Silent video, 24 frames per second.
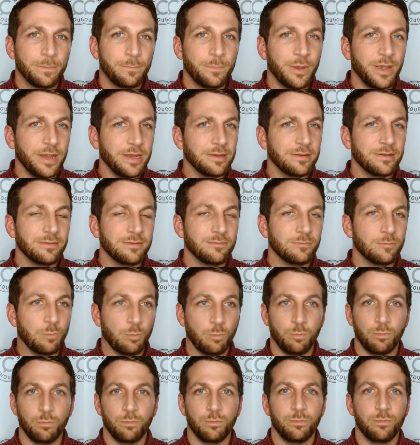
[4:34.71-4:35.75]
but
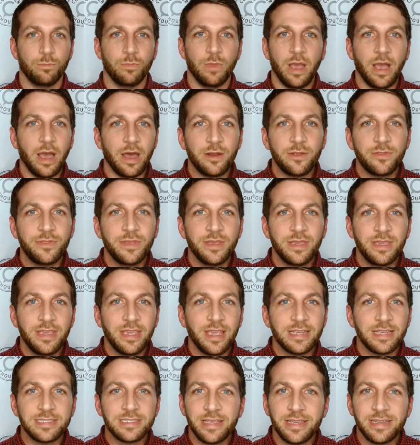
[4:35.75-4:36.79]
I don't think he
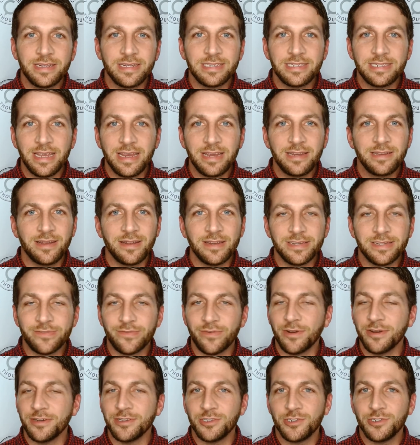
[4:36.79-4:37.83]
has a leg to stand on as
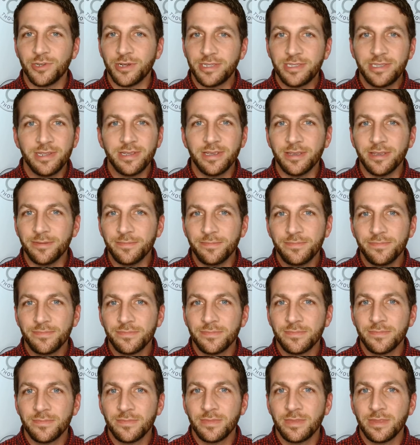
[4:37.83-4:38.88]
far as trusting him.
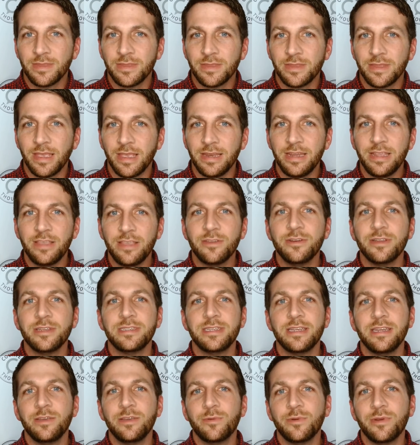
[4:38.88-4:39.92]
And neither does
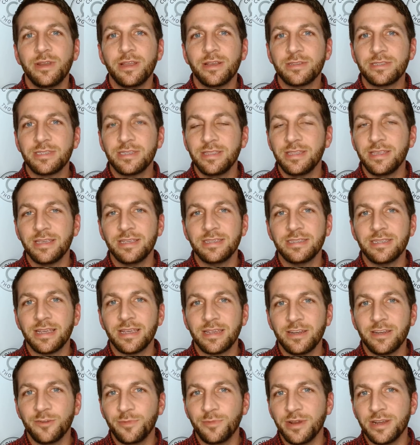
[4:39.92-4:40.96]
anyone else in the
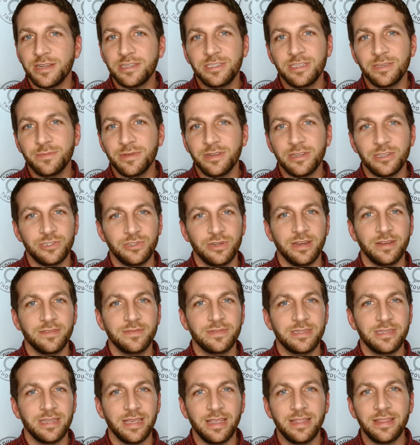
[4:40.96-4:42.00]
executive branch, the administrative
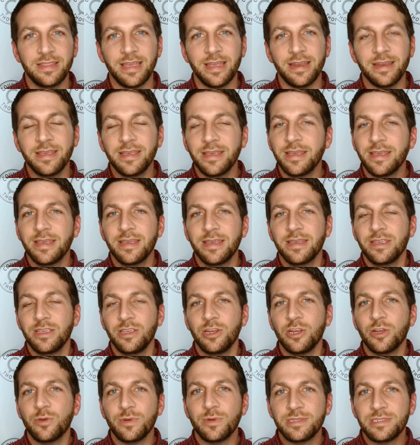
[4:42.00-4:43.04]
state, that
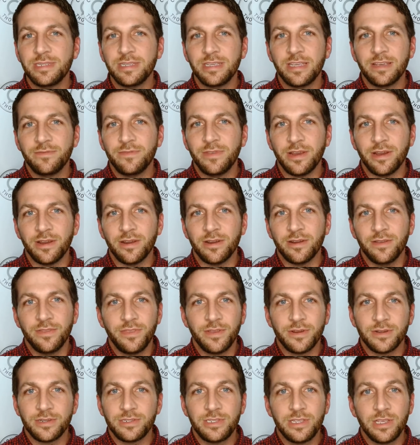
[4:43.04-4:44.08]
wants to give their
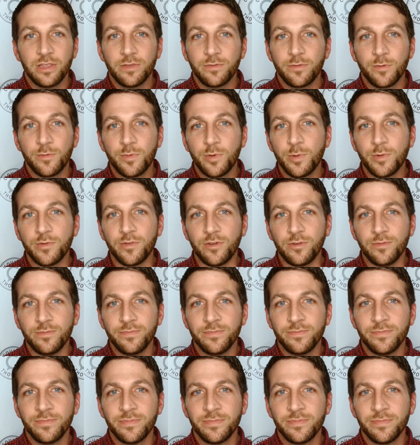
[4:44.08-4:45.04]
seal of approval.